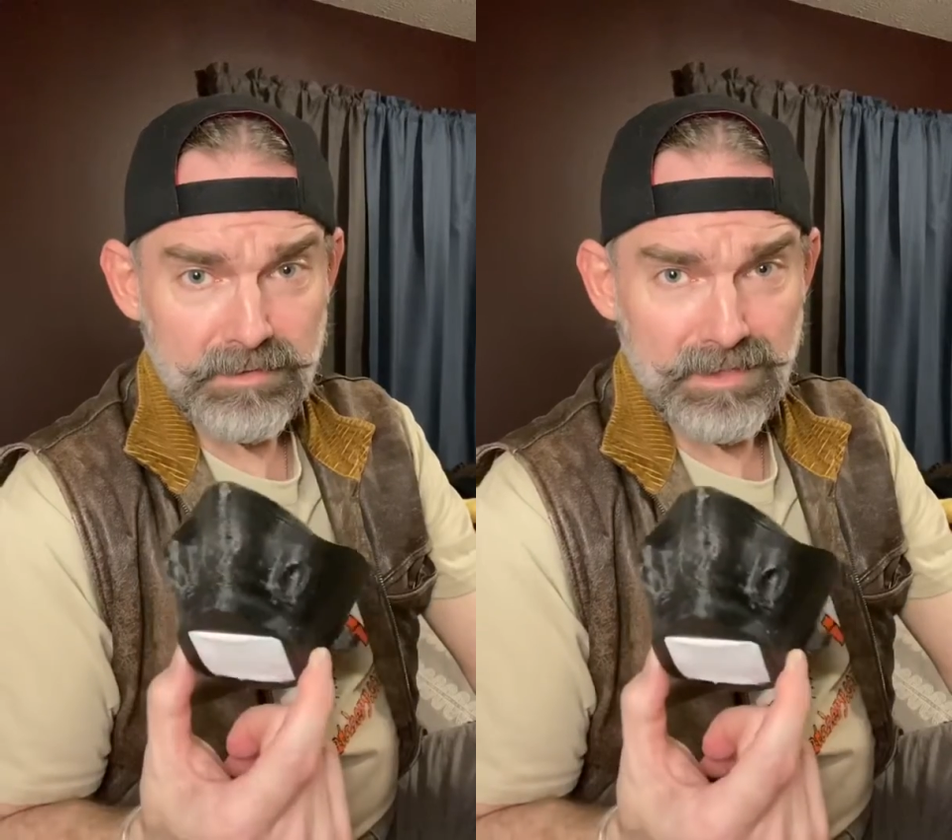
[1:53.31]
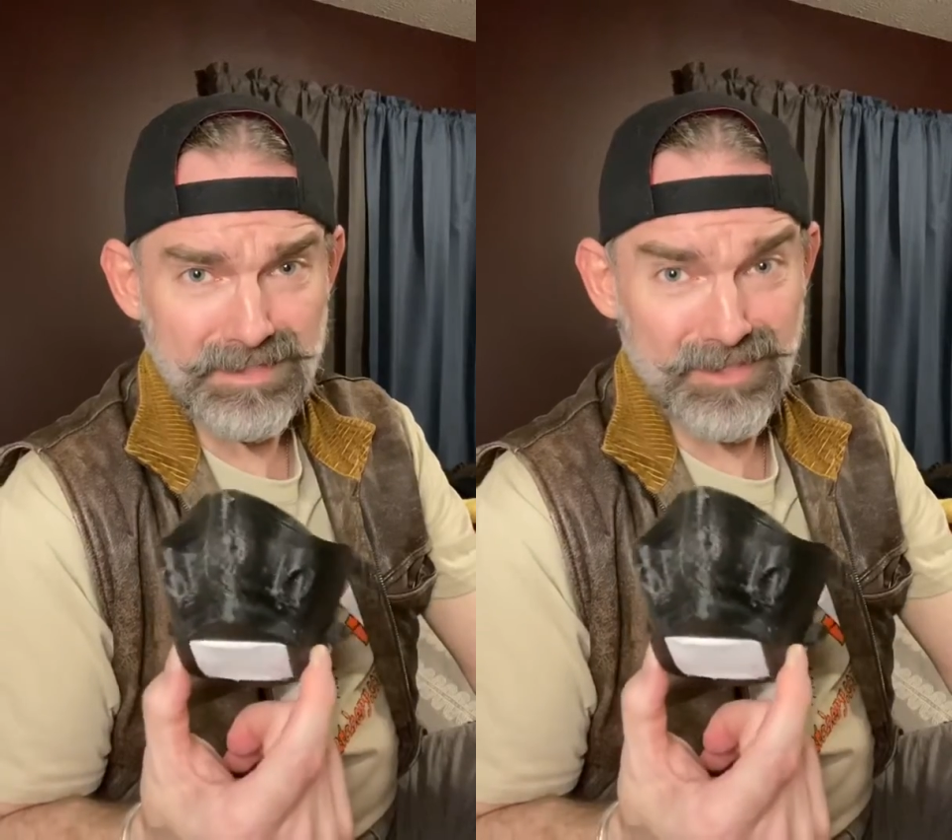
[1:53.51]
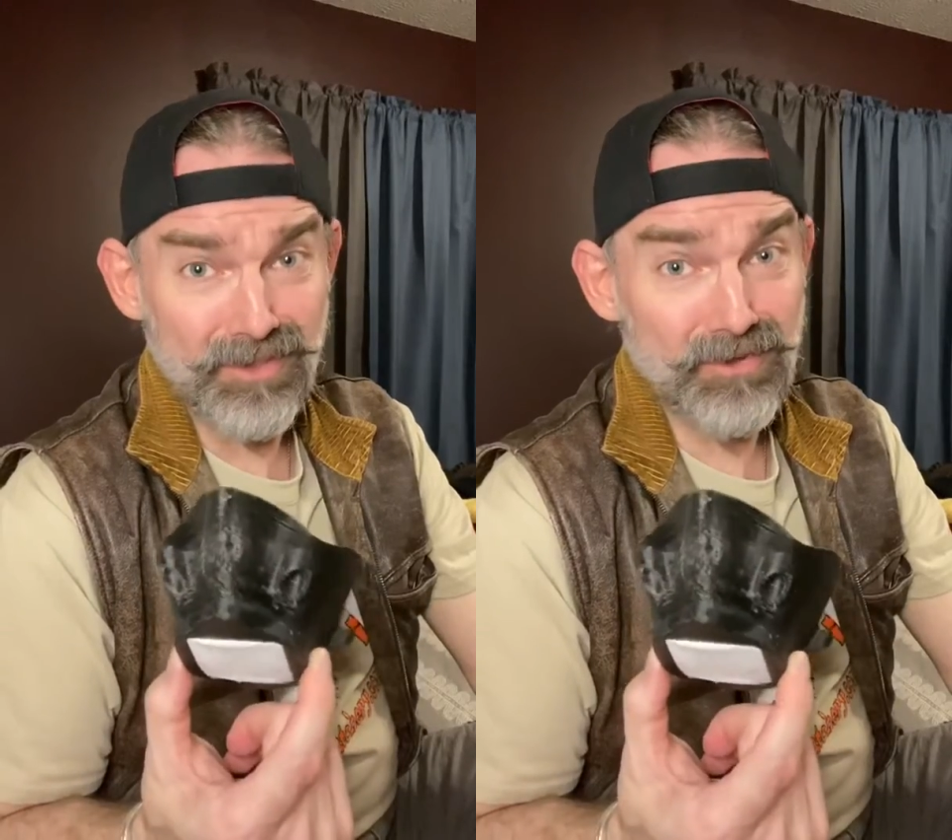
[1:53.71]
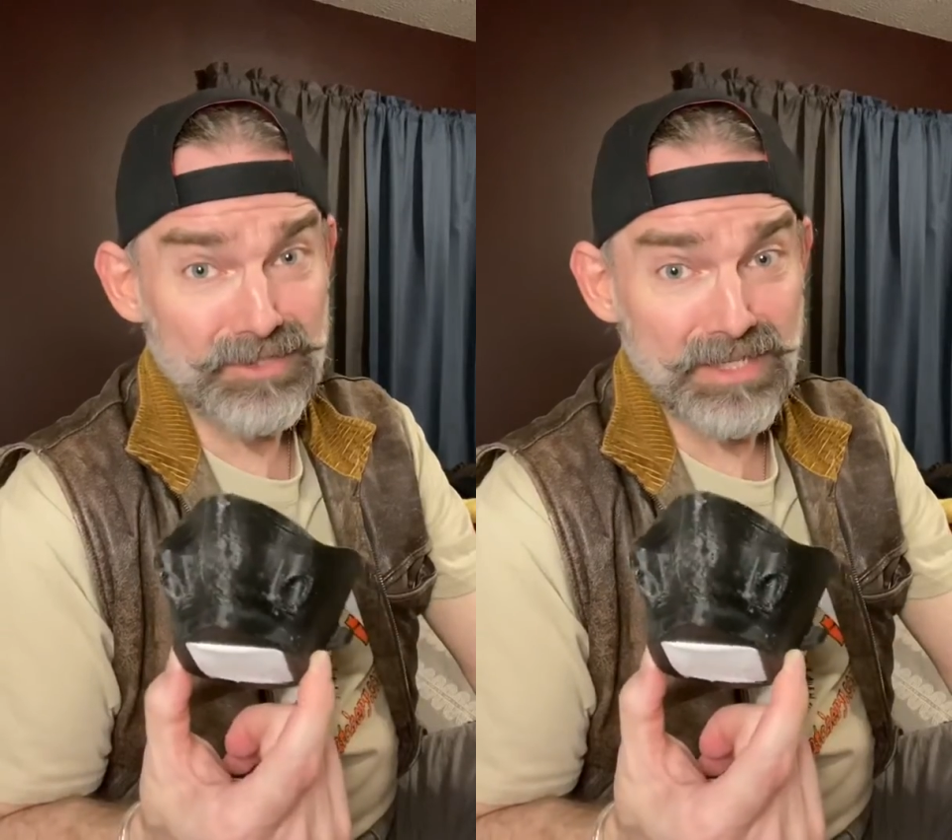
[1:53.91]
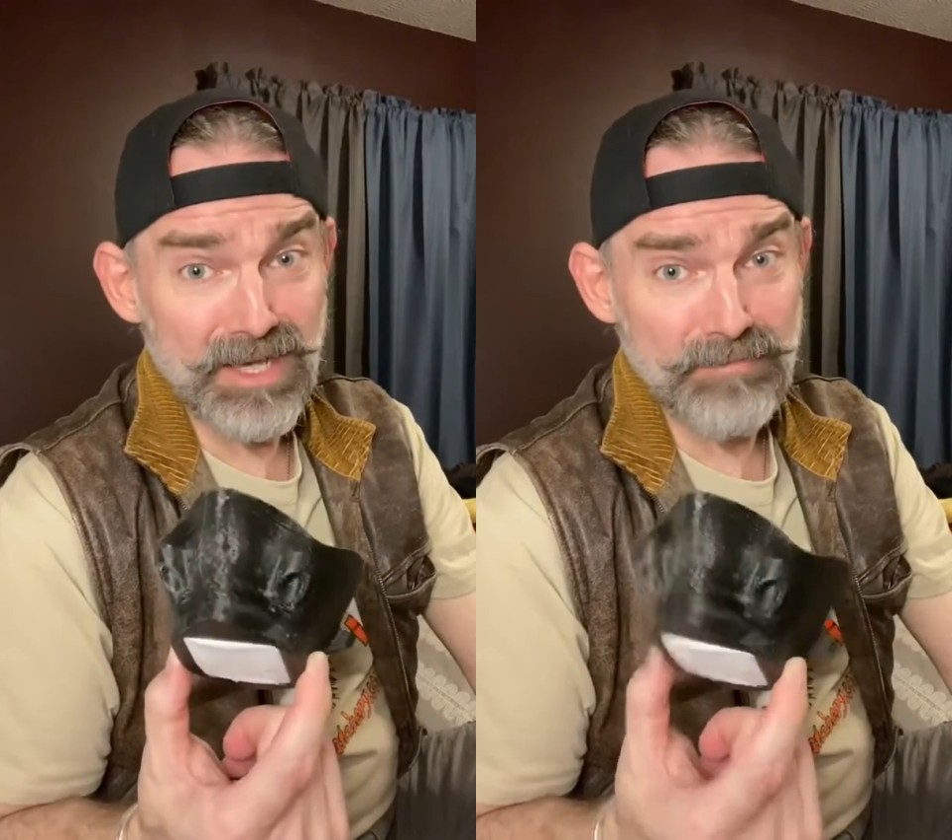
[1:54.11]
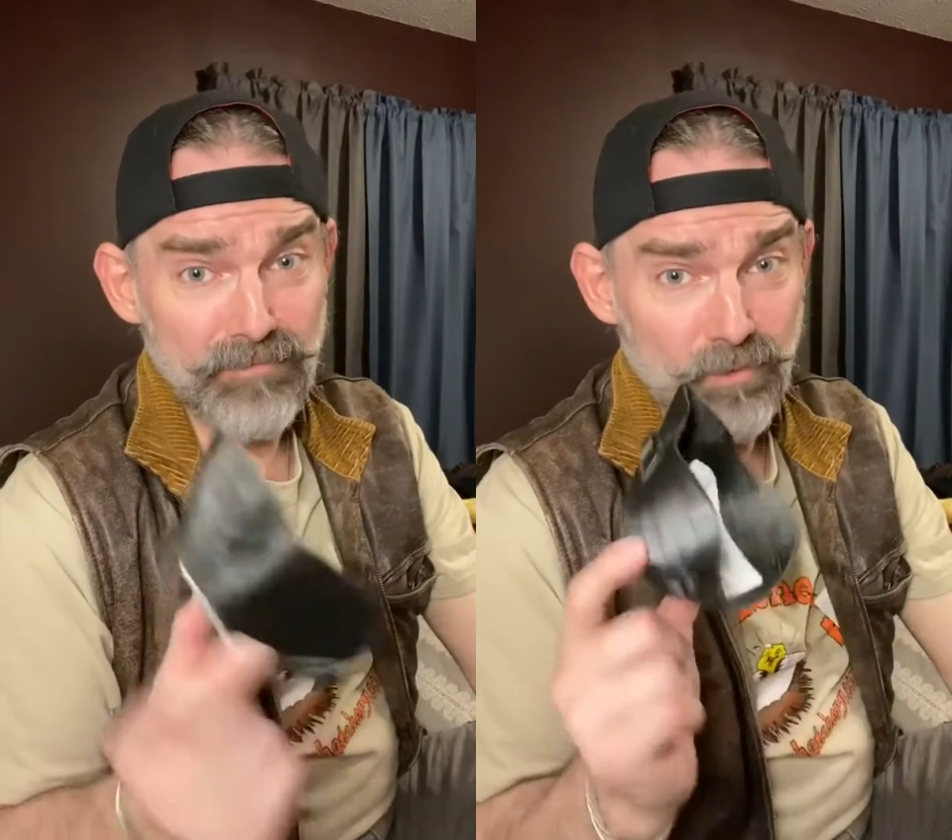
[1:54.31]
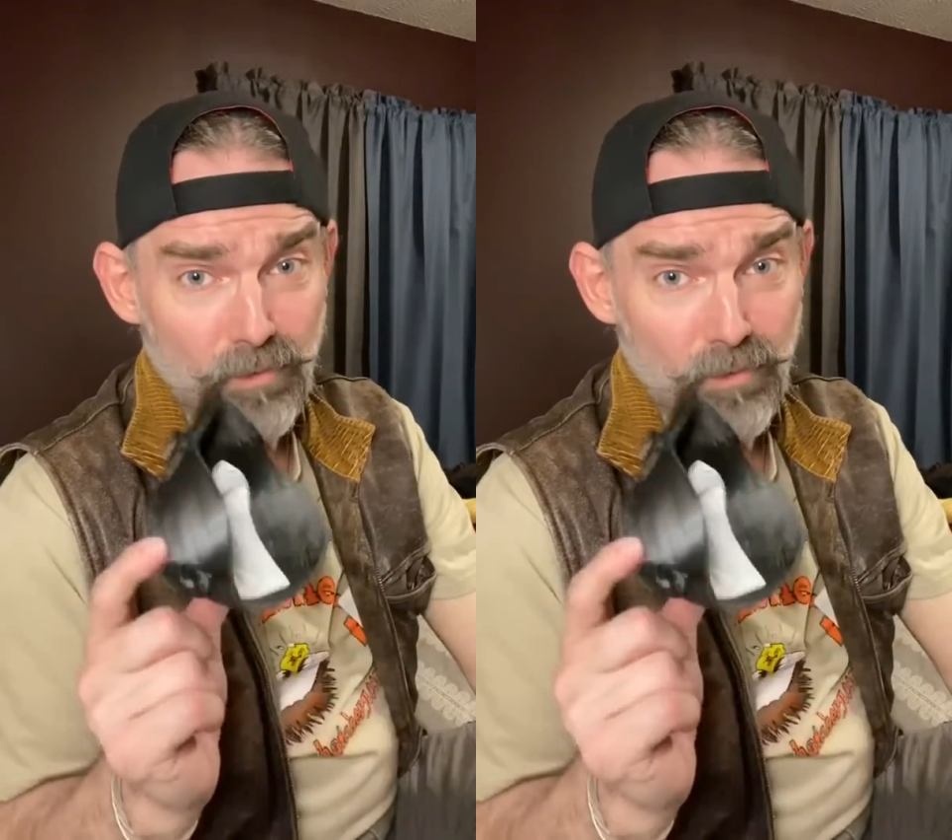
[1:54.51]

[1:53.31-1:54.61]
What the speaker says: That's a long time for